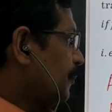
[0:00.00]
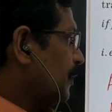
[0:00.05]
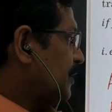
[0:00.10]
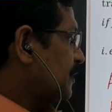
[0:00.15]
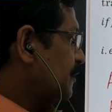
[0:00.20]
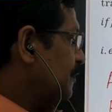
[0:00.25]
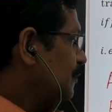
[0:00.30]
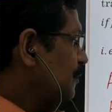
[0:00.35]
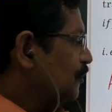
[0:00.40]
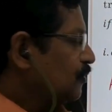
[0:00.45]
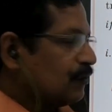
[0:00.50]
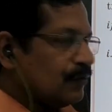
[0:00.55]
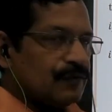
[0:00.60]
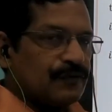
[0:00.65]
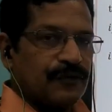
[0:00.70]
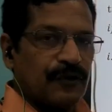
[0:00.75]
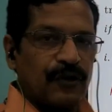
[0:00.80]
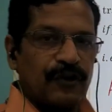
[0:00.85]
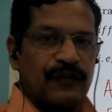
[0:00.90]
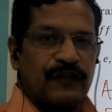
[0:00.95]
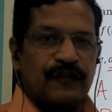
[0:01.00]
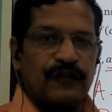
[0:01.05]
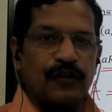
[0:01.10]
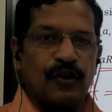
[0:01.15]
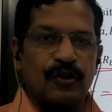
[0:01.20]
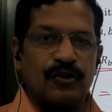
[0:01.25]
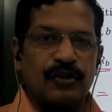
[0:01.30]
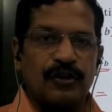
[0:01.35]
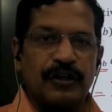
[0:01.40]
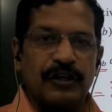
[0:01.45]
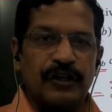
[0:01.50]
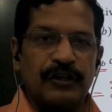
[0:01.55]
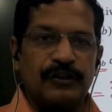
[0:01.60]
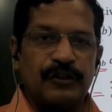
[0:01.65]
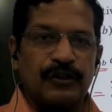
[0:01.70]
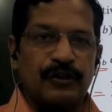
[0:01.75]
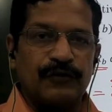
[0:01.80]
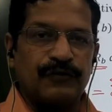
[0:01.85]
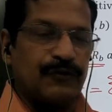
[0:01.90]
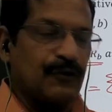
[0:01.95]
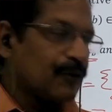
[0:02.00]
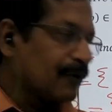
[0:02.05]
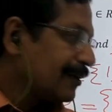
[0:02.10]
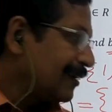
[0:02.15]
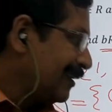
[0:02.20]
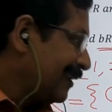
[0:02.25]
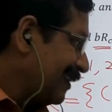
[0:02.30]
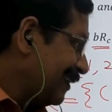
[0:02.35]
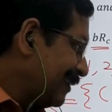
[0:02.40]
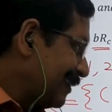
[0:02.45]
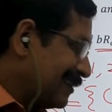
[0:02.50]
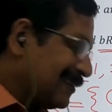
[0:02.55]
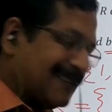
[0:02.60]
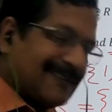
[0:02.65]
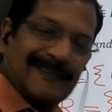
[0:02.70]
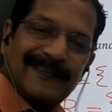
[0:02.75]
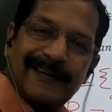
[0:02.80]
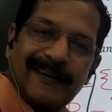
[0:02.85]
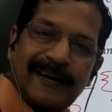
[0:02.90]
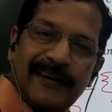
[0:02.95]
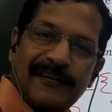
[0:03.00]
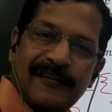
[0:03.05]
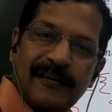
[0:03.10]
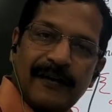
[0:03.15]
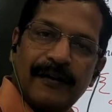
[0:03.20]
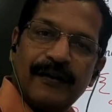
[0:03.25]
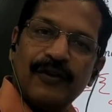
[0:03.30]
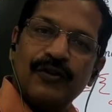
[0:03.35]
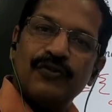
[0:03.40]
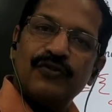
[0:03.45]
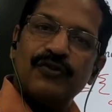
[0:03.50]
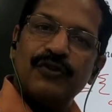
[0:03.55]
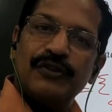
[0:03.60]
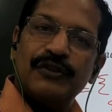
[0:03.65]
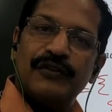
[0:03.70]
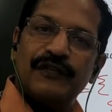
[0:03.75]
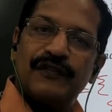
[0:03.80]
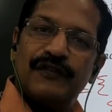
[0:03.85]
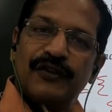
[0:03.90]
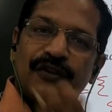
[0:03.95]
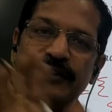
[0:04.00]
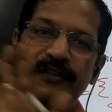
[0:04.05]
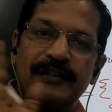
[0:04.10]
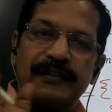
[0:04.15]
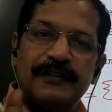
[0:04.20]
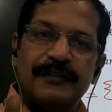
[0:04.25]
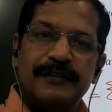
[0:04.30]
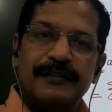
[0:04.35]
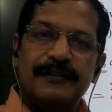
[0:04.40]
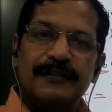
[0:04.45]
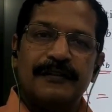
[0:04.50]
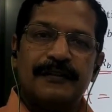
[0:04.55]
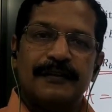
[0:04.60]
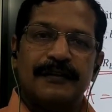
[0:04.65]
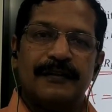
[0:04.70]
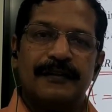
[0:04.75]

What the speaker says: But 4 is not related to 4 under this relation. So it is not a